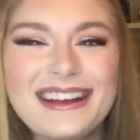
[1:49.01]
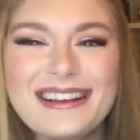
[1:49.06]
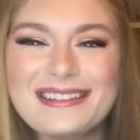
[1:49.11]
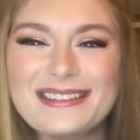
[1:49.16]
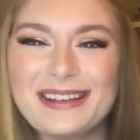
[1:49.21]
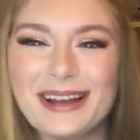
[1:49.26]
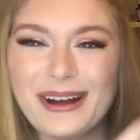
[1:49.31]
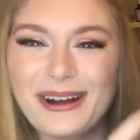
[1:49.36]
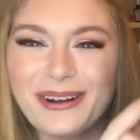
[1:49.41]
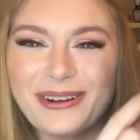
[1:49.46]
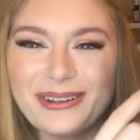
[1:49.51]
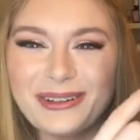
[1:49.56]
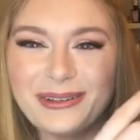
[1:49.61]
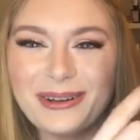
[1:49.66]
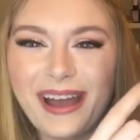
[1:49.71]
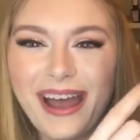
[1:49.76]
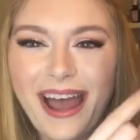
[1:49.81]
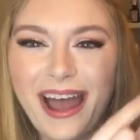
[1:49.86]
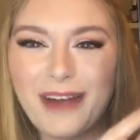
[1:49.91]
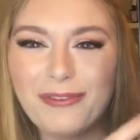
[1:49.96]
So
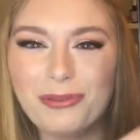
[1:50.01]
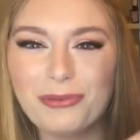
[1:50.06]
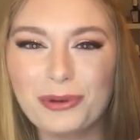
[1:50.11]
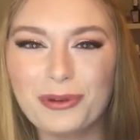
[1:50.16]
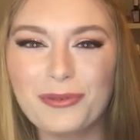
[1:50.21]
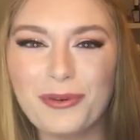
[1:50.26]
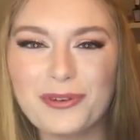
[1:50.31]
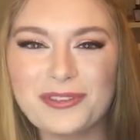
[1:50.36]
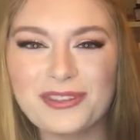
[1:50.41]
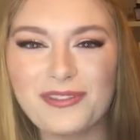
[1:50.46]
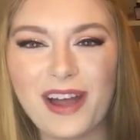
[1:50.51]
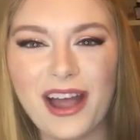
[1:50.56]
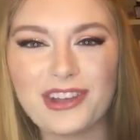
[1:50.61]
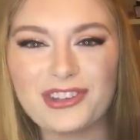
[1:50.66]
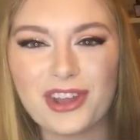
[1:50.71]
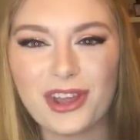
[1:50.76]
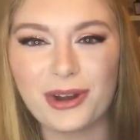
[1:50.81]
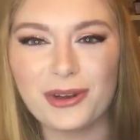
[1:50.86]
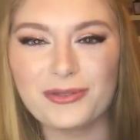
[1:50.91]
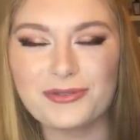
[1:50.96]
you have three rows of
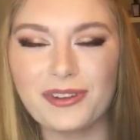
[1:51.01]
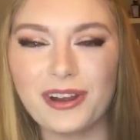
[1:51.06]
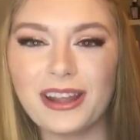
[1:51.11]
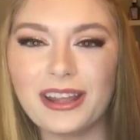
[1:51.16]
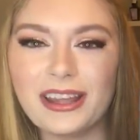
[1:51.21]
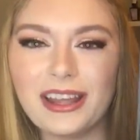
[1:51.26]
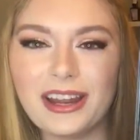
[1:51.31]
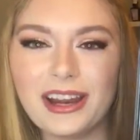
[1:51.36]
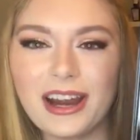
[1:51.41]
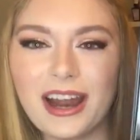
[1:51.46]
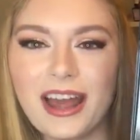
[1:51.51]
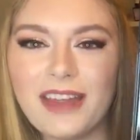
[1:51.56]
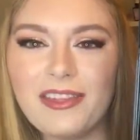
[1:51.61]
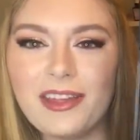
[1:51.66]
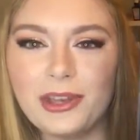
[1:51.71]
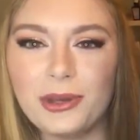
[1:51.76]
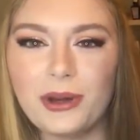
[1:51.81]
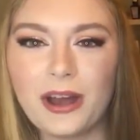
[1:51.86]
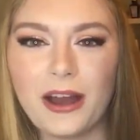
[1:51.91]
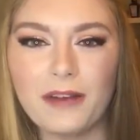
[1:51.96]
eyeshadows right here, and
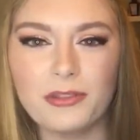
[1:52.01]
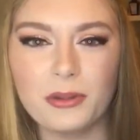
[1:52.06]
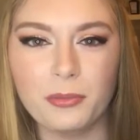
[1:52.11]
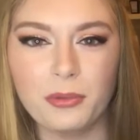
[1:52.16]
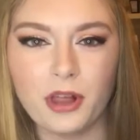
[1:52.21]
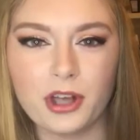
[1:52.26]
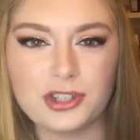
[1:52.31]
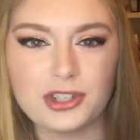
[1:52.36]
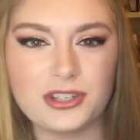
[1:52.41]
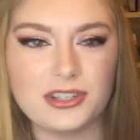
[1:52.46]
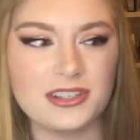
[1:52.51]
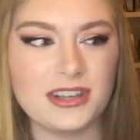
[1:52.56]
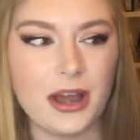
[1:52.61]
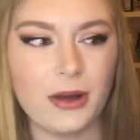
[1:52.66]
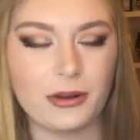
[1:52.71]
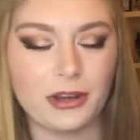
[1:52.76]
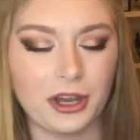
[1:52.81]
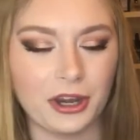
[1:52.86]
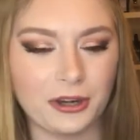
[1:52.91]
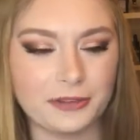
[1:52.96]
then you have the blushes
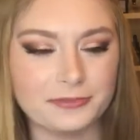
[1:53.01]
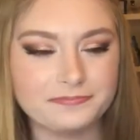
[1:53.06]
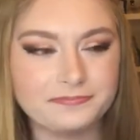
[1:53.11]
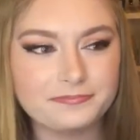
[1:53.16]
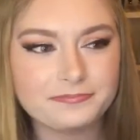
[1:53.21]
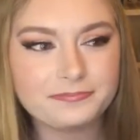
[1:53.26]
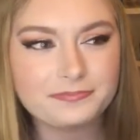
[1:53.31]
down here.